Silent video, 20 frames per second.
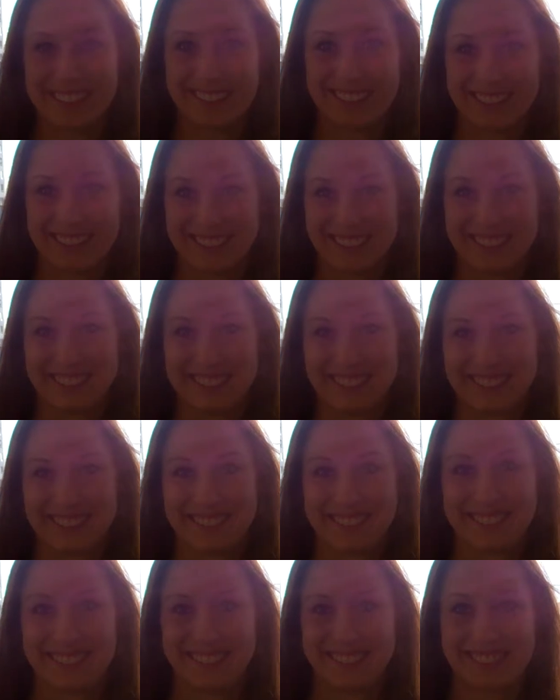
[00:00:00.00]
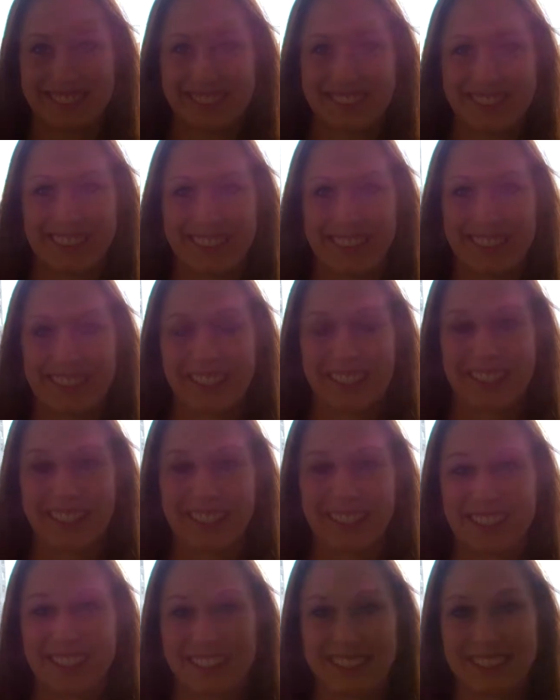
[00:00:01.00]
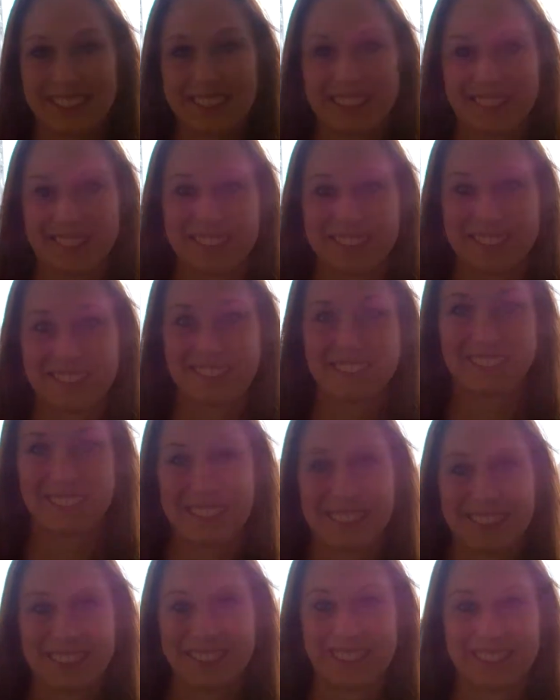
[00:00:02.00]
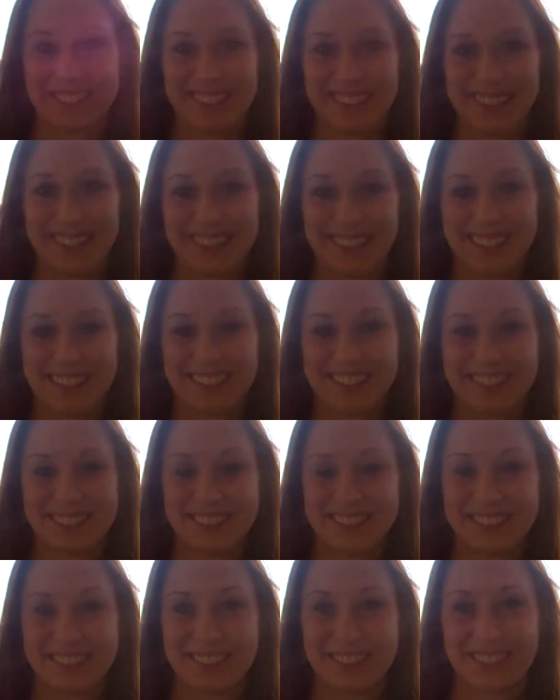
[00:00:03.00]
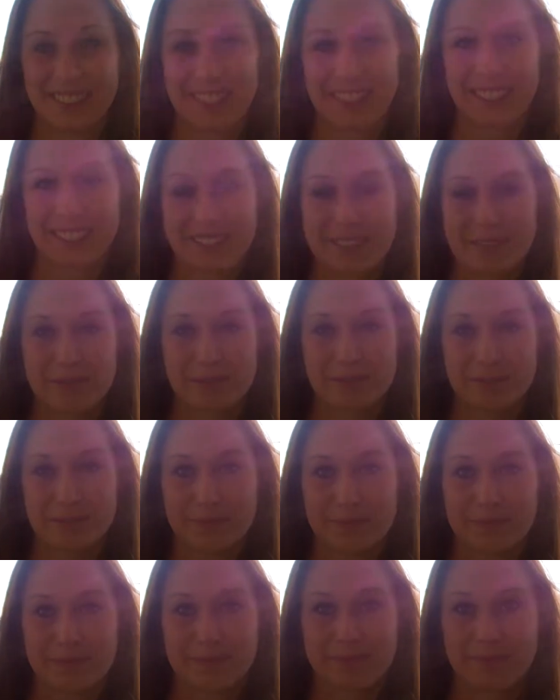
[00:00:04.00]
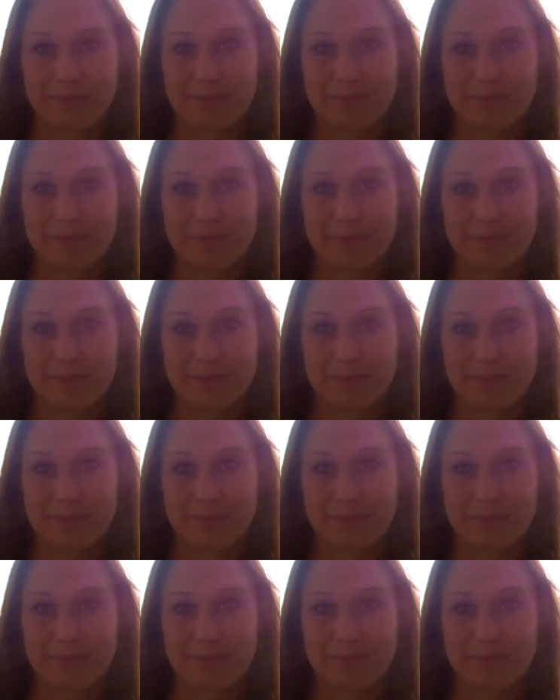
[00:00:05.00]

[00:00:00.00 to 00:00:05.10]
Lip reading: glad you also found, you know, lots of people to help. Have